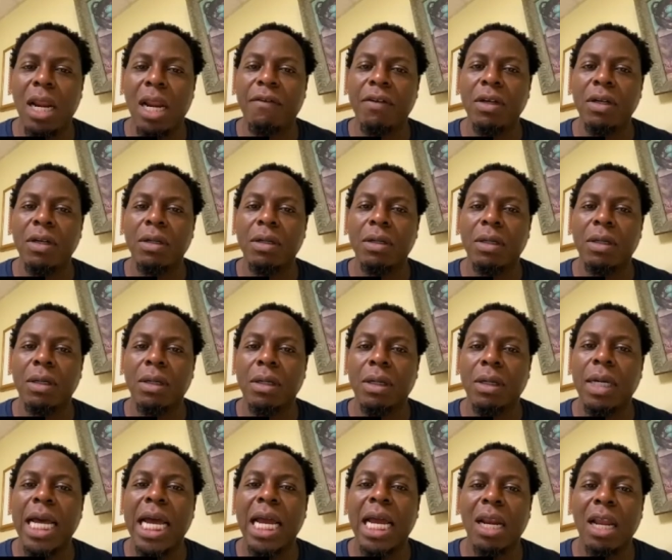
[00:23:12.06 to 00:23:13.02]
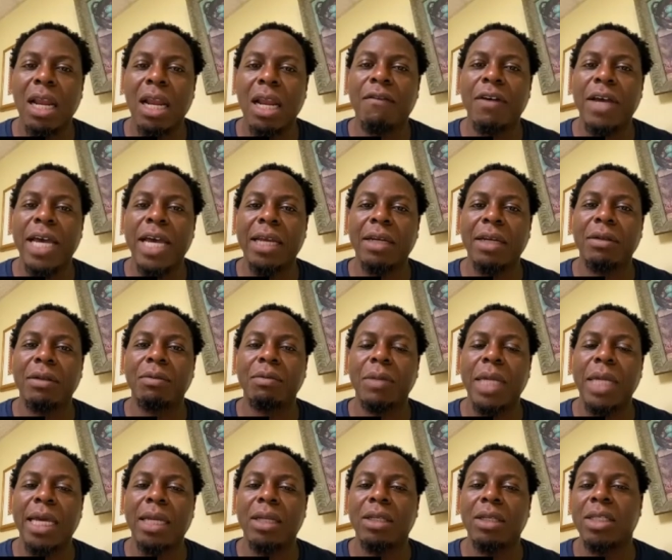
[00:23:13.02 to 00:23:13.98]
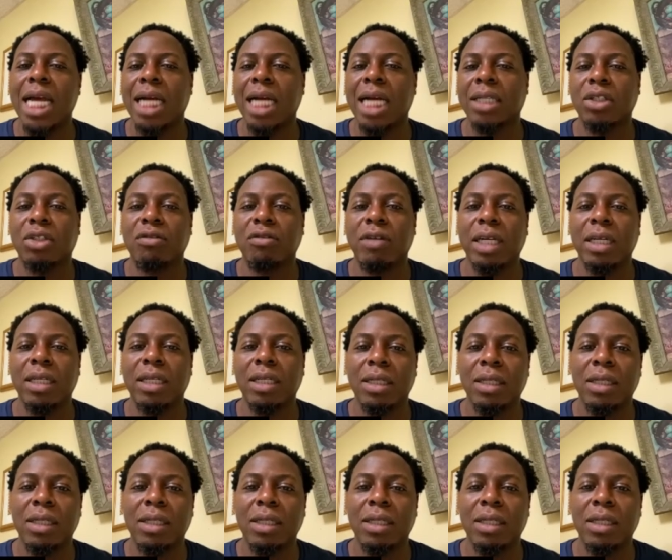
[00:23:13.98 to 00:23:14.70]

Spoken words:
Lover. Ed Lover and Dr. Dre.